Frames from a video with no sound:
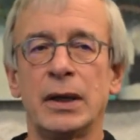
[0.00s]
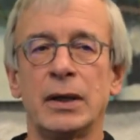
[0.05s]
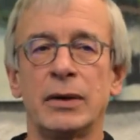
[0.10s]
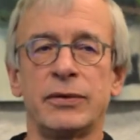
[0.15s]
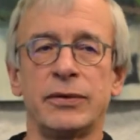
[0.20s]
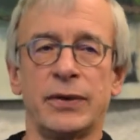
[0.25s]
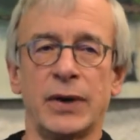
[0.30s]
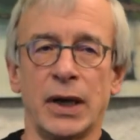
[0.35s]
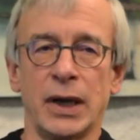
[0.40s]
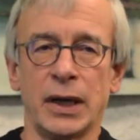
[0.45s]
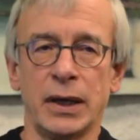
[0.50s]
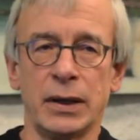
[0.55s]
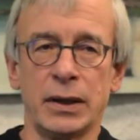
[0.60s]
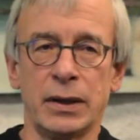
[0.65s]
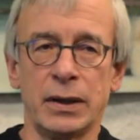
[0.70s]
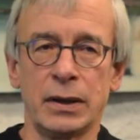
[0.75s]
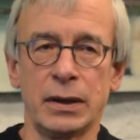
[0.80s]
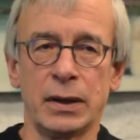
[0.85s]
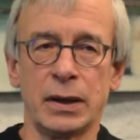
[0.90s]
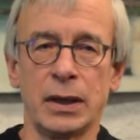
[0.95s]

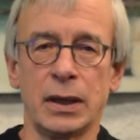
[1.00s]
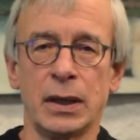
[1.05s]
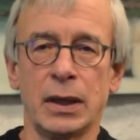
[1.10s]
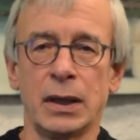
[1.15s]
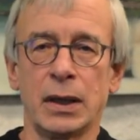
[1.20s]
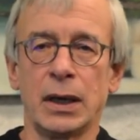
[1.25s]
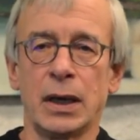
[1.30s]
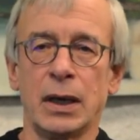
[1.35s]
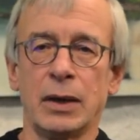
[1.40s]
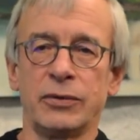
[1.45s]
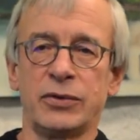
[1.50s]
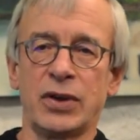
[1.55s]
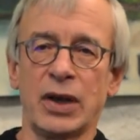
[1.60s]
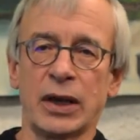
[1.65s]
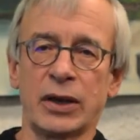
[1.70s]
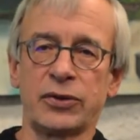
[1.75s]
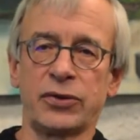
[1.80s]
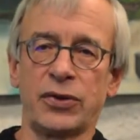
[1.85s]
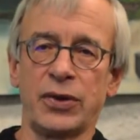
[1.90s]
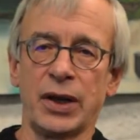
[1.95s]
find of
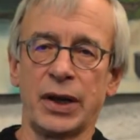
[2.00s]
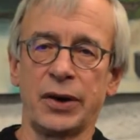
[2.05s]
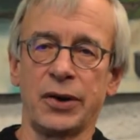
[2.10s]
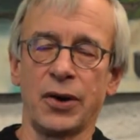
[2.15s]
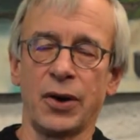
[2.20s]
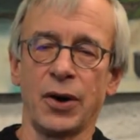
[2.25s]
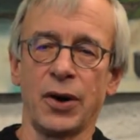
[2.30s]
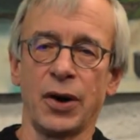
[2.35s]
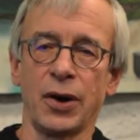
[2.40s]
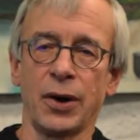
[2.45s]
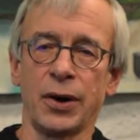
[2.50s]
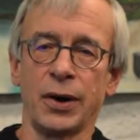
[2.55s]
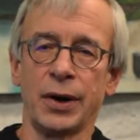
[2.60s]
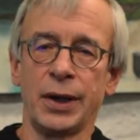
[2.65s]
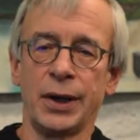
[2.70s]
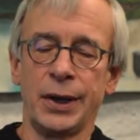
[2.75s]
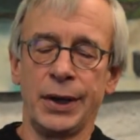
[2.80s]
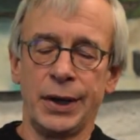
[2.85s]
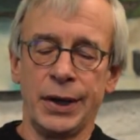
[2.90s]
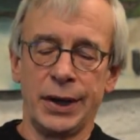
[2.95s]
texts that are
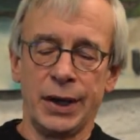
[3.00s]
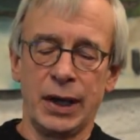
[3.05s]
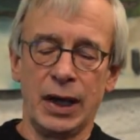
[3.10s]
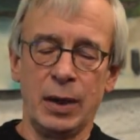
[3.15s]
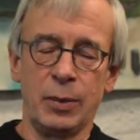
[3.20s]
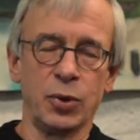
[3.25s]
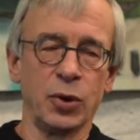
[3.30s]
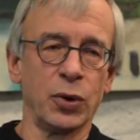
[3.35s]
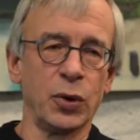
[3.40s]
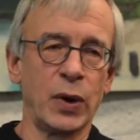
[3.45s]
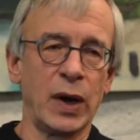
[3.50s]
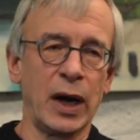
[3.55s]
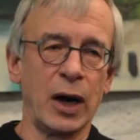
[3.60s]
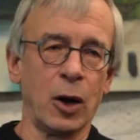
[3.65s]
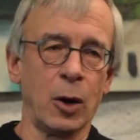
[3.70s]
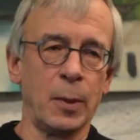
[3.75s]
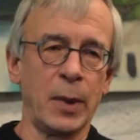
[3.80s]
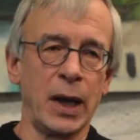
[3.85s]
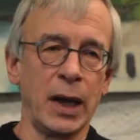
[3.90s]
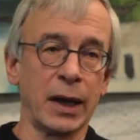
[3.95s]
Hebrew,
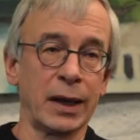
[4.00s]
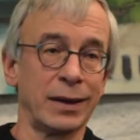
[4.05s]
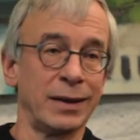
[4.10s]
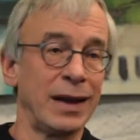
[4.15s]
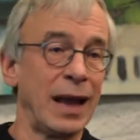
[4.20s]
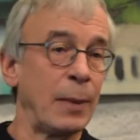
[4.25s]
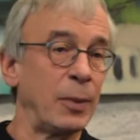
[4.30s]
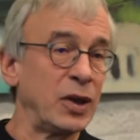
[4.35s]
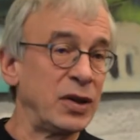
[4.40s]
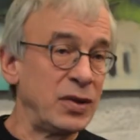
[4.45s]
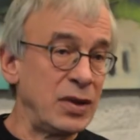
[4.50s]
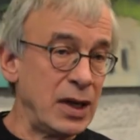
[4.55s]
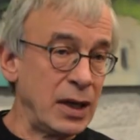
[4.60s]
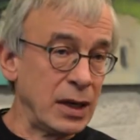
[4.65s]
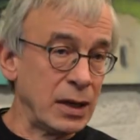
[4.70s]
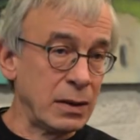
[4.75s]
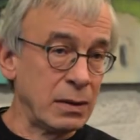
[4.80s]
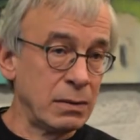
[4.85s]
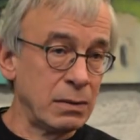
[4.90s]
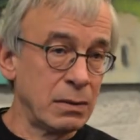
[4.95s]
Aramaic,
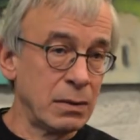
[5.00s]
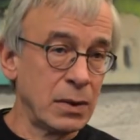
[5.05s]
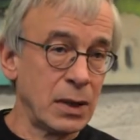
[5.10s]
Nabatean.